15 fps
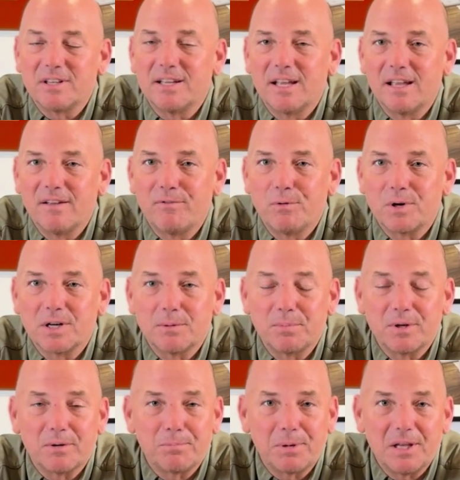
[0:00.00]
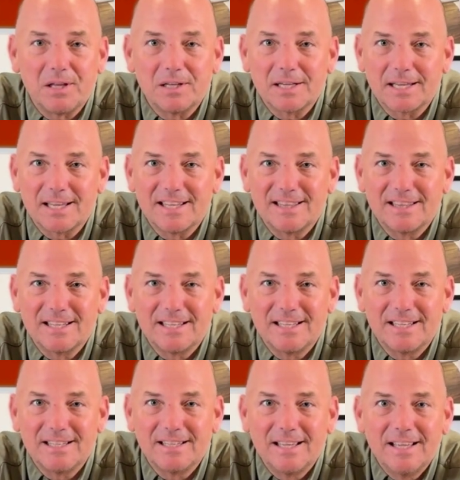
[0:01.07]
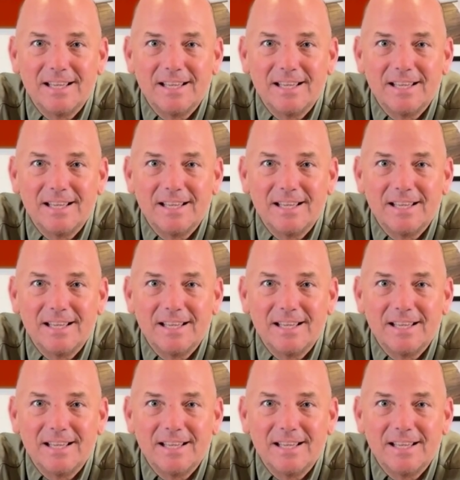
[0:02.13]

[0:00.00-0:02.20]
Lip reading: If we're going to put a plug in the